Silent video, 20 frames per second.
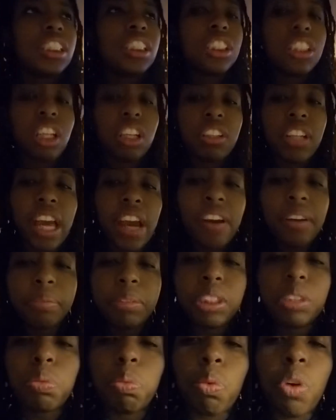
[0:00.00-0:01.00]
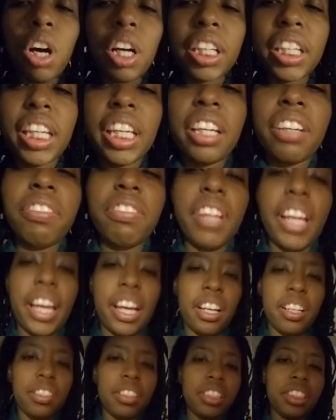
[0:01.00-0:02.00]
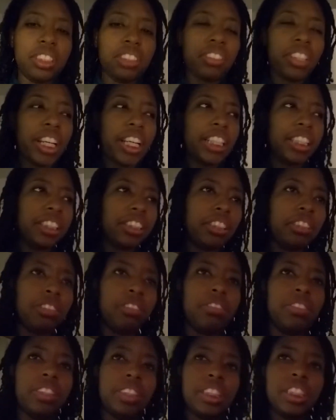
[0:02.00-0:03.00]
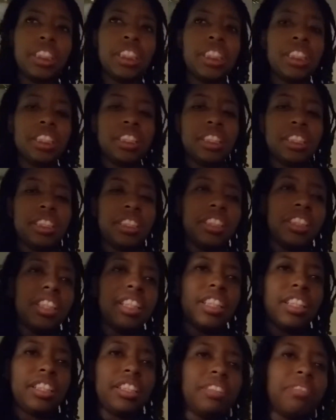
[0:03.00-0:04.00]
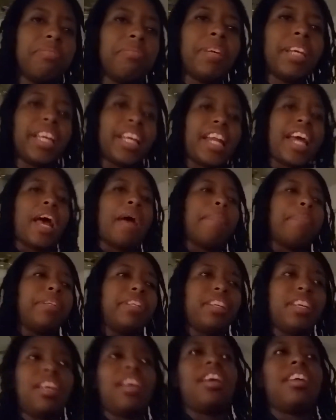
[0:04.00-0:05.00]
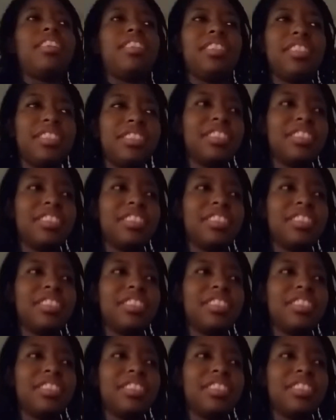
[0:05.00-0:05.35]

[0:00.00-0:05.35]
so now I'm just walking around trying to make it happen again